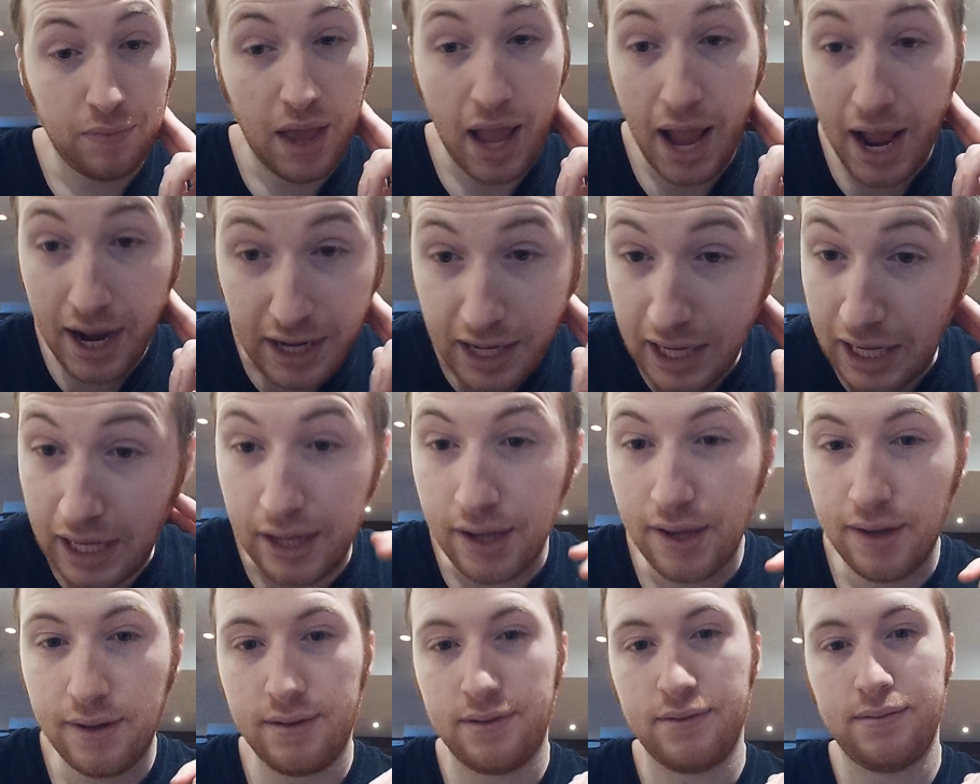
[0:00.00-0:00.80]

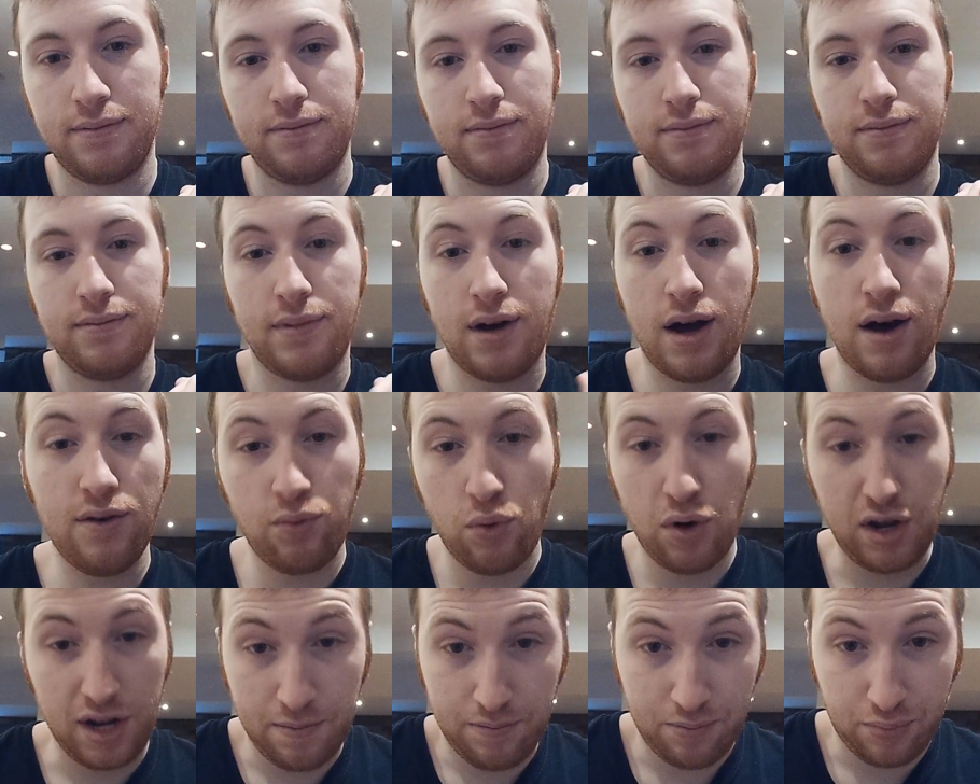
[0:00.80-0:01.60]
any of
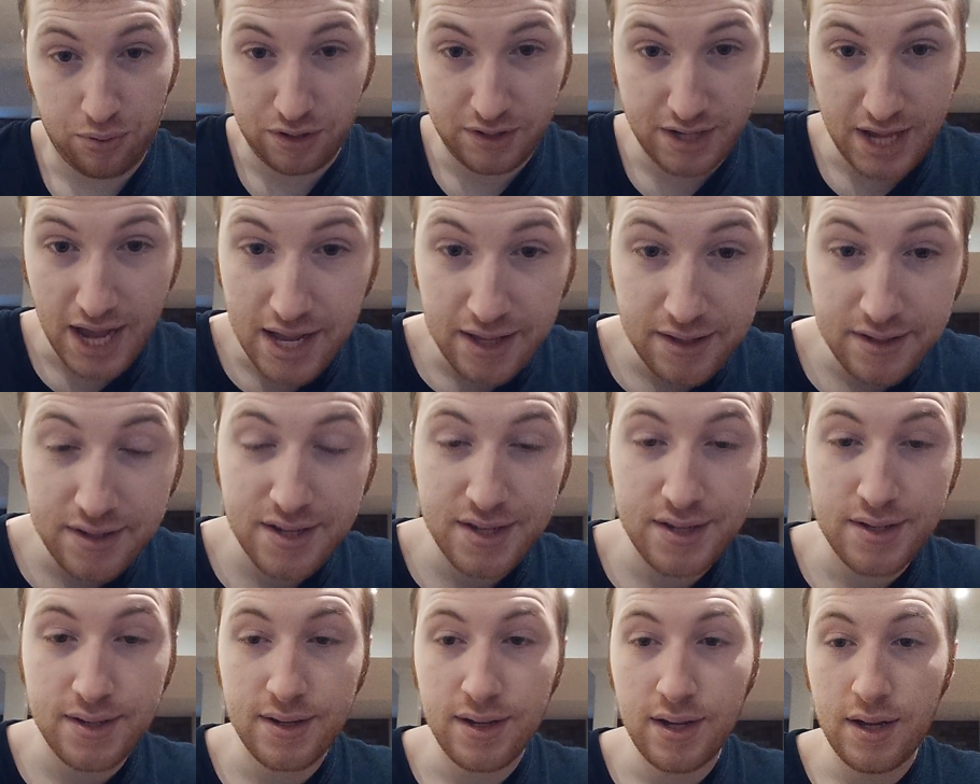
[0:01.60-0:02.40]
what it
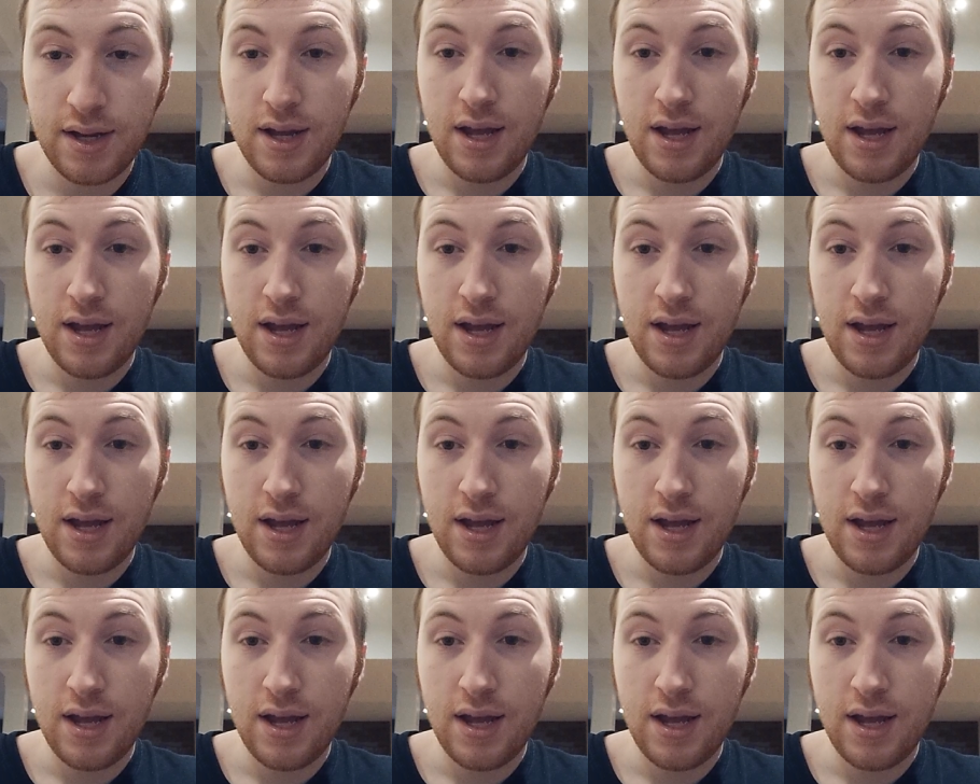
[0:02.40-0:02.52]
presents.